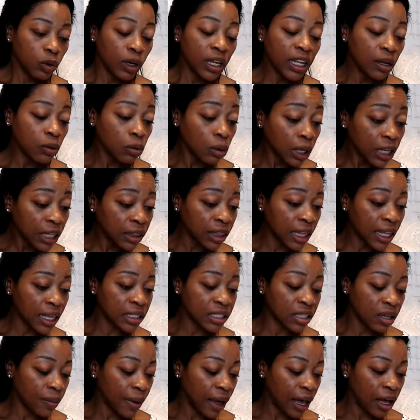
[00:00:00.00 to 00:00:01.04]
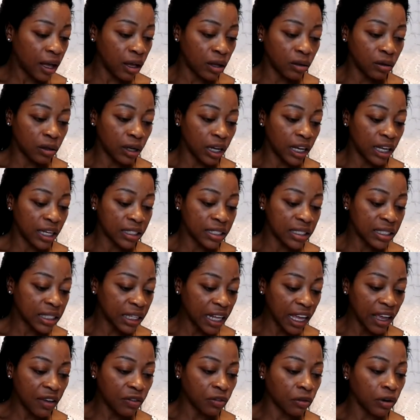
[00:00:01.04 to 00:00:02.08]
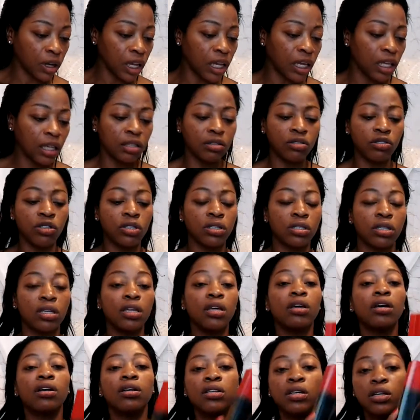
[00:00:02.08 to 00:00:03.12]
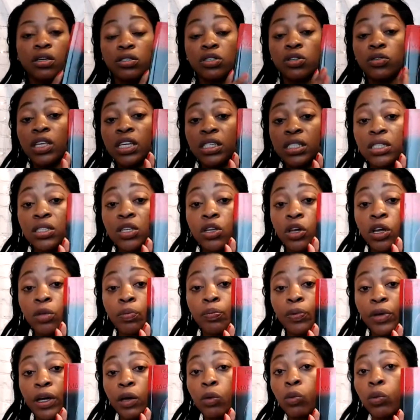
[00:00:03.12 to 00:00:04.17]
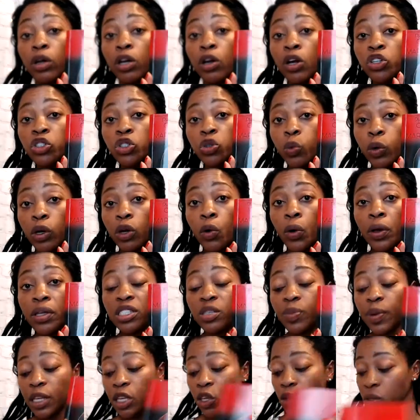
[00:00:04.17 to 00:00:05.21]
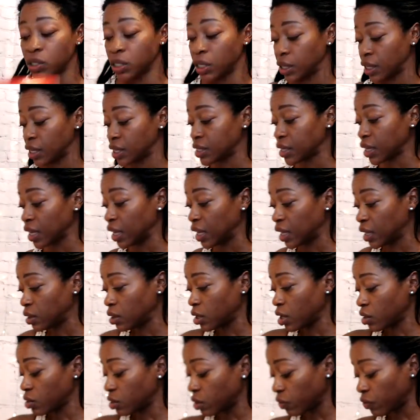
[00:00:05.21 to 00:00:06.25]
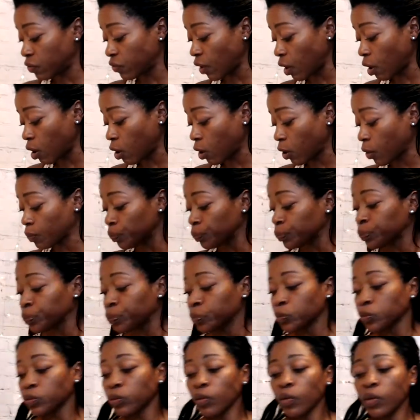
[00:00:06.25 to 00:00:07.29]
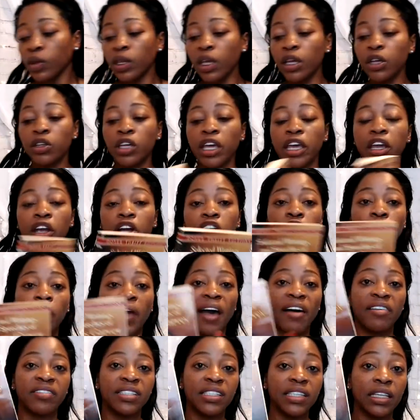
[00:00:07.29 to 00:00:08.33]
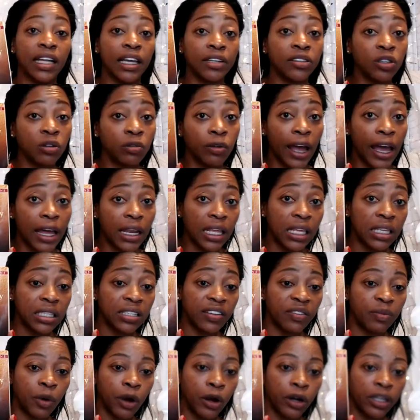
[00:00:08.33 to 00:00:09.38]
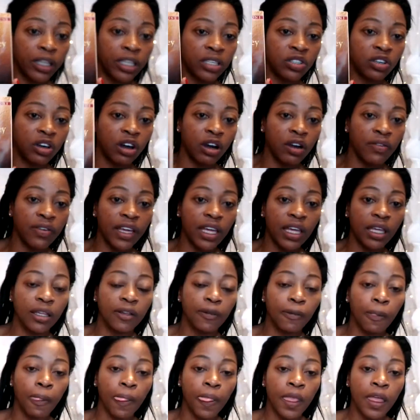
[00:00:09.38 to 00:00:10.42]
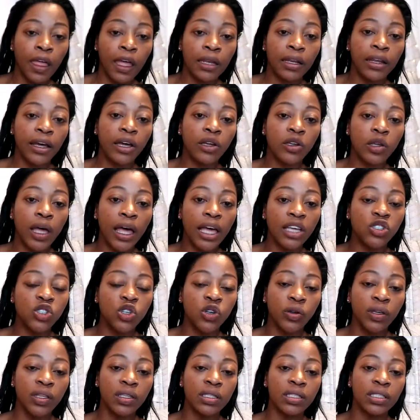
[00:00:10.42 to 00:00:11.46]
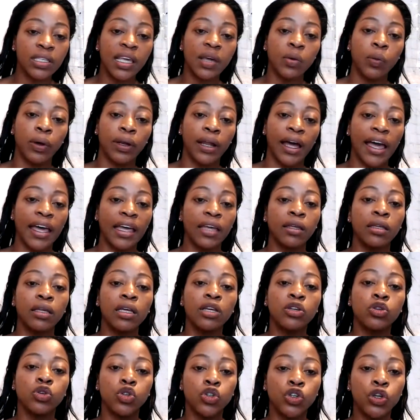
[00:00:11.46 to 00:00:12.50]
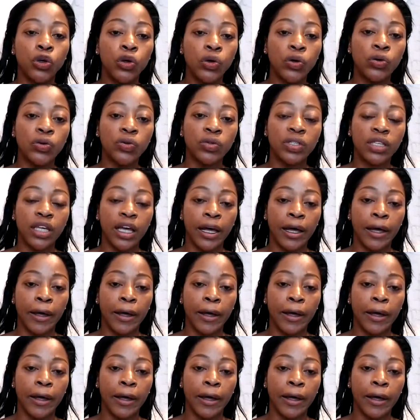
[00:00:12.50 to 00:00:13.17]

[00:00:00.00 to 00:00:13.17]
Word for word: what he really thinks about uh, slavery, just so this is a good book. We're going we're going to be using this in the fall. Here you have selected writings of Marcus Garvey. Now, as you can see, when I choose